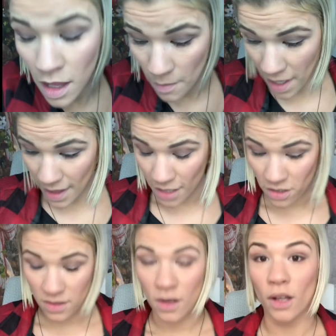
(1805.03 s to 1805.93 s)
My
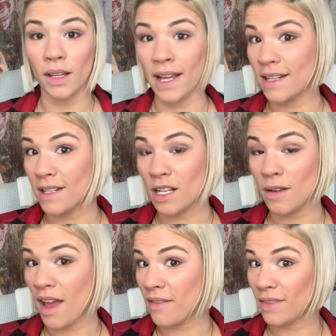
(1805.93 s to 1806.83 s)
lashes are all light and
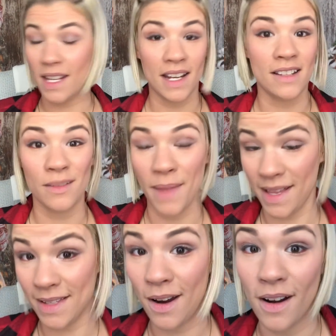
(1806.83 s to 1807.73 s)
they need some
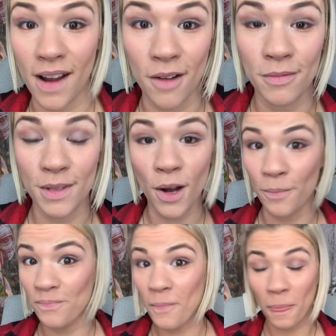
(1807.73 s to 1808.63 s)
mascara now. So
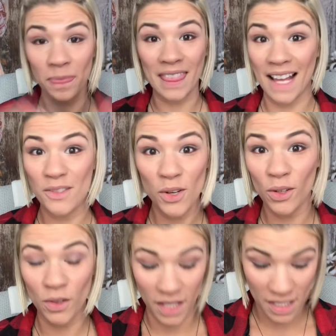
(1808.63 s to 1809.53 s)
that's what you can
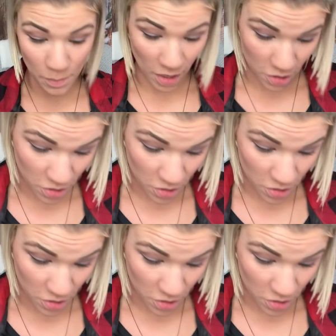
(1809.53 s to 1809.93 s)
do with this brush.